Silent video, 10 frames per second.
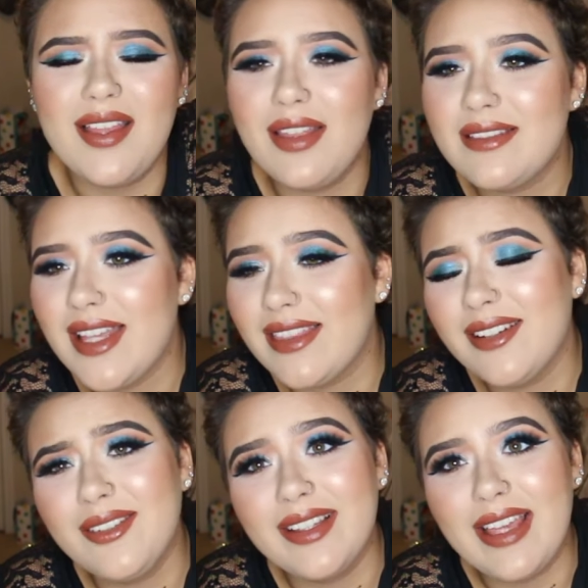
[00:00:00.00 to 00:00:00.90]
it's that
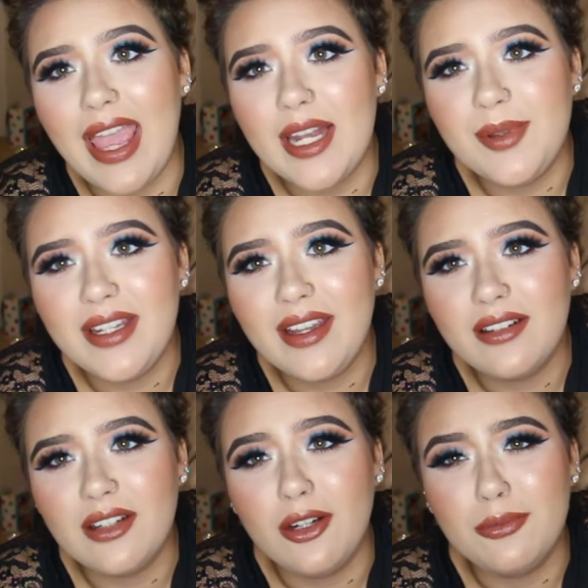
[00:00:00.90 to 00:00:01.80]
little like animated
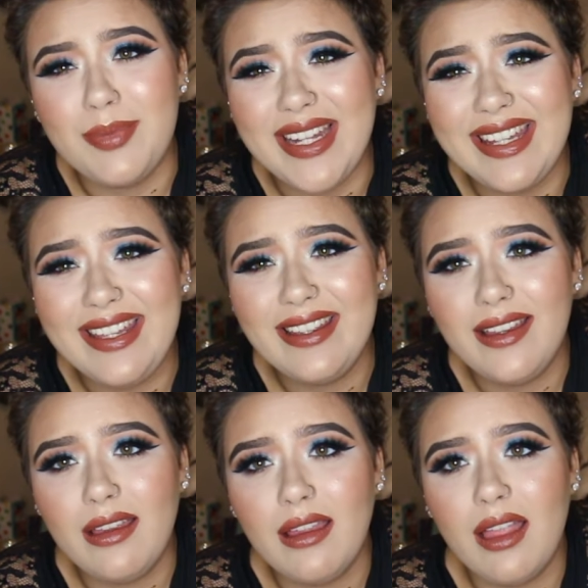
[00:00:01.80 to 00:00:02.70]
character called Betty
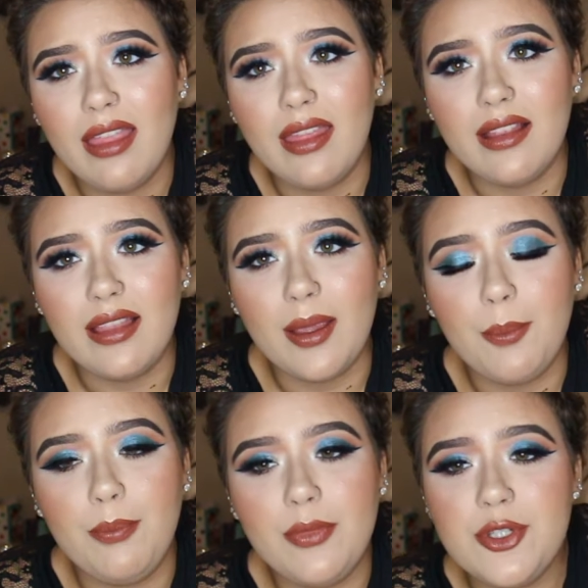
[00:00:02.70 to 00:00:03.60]
that like,
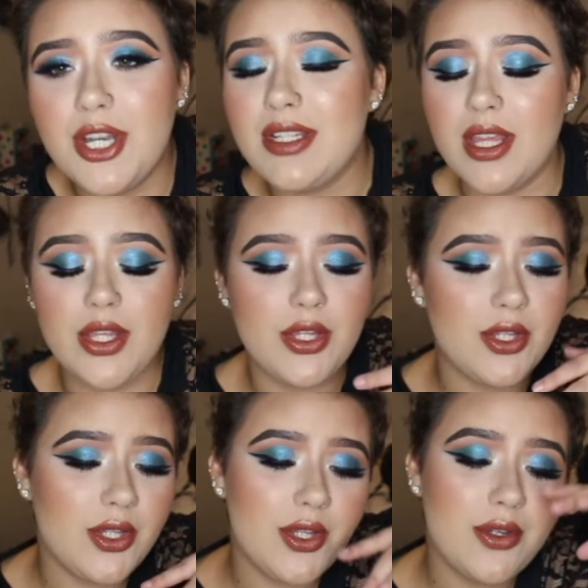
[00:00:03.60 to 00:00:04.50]
she has the
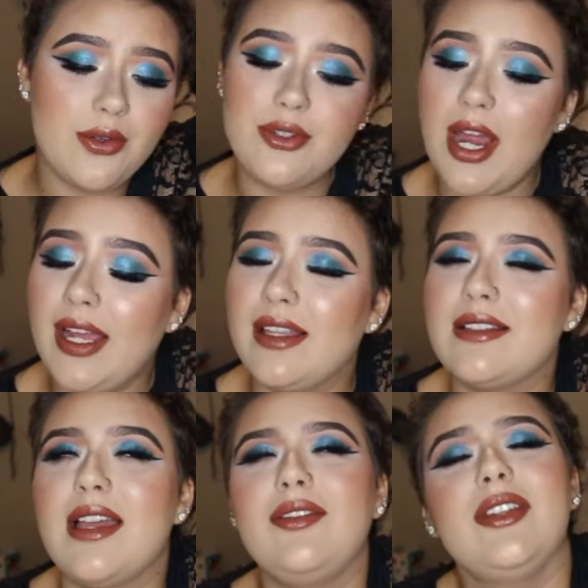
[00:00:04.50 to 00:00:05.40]
huge
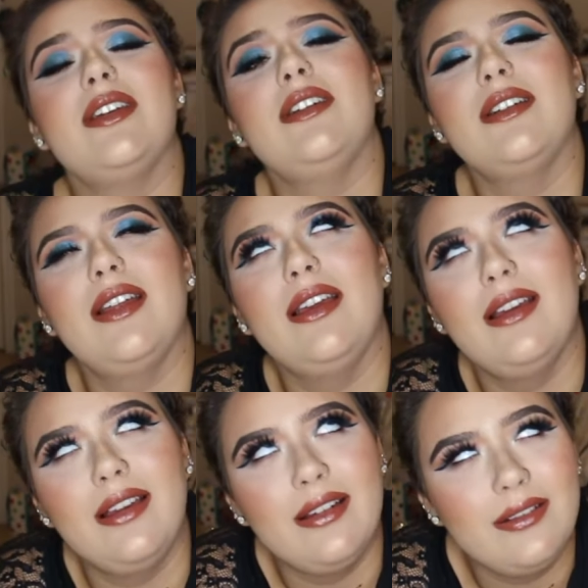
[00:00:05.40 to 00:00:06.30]
eyelids. I feel like her
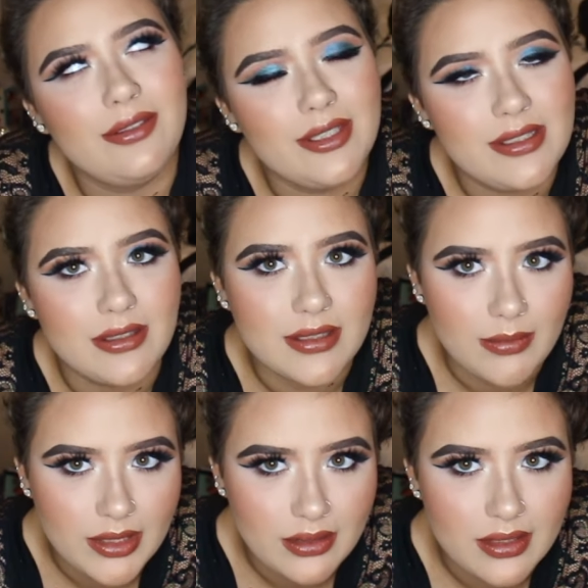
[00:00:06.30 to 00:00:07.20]
every single
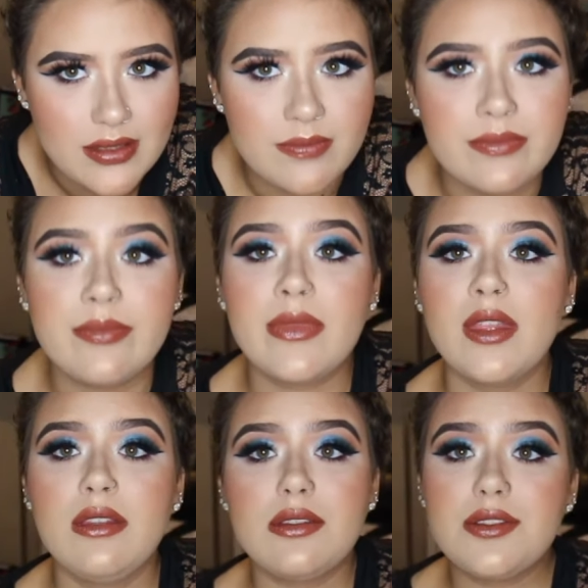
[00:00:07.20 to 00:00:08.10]
time I do this.
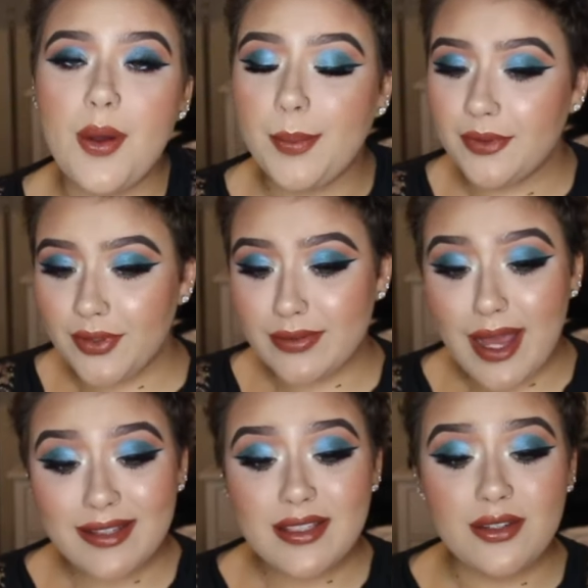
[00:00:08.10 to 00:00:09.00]
So I prefer
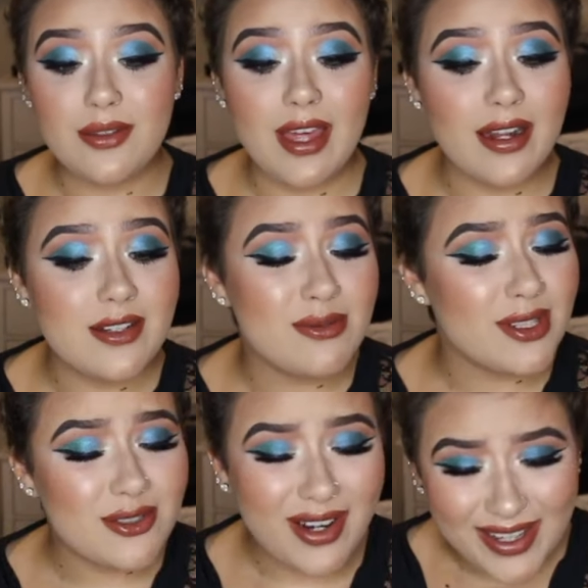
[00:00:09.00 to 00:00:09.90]
not to do that. I just
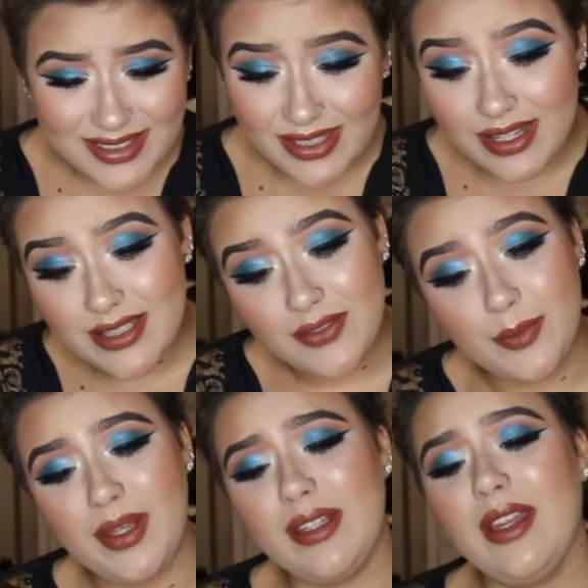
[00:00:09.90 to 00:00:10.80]
wanted to try it today, see if
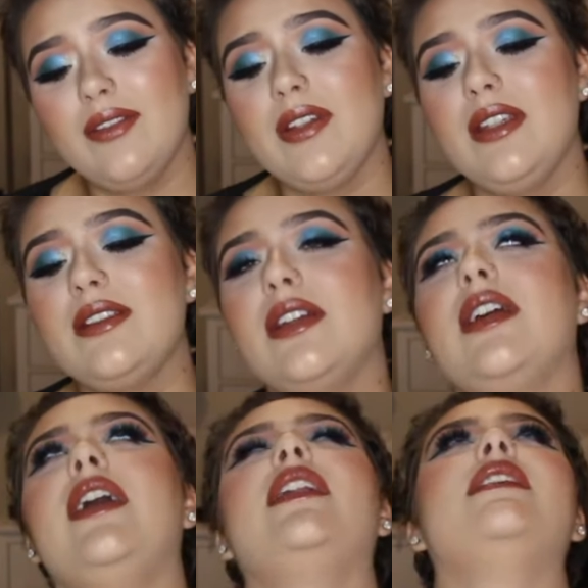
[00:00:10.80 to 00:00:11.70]
it made life easier,
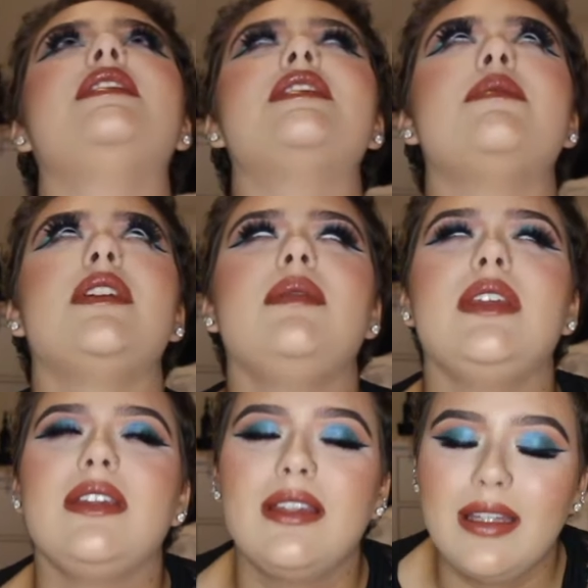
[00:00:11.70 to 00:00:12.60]
and it just made
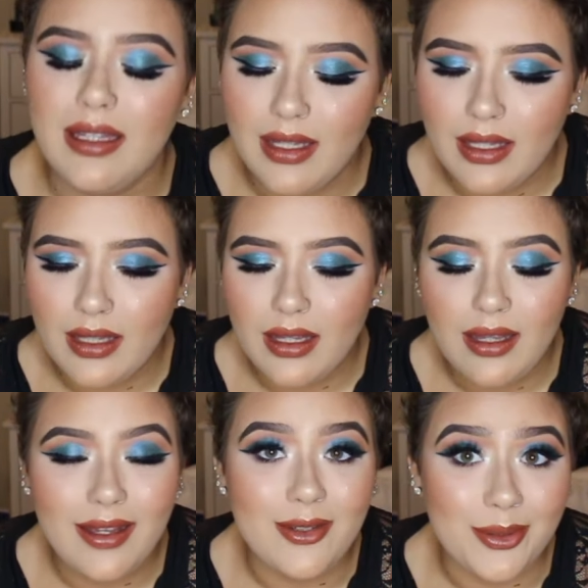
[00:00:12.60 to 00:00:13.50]
me
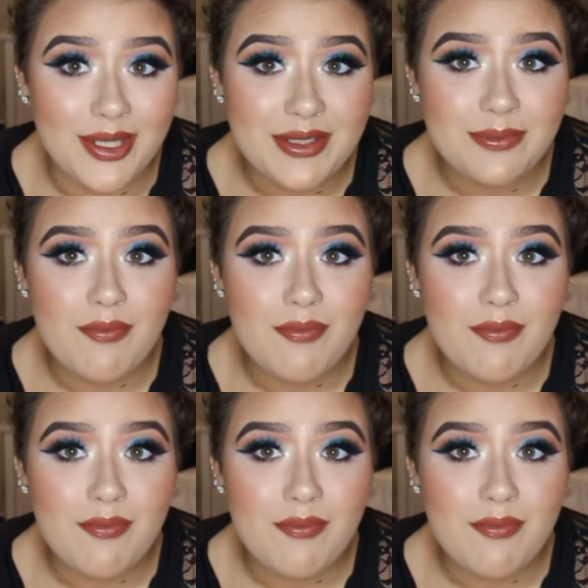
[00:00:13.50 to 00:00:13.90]
annoyed.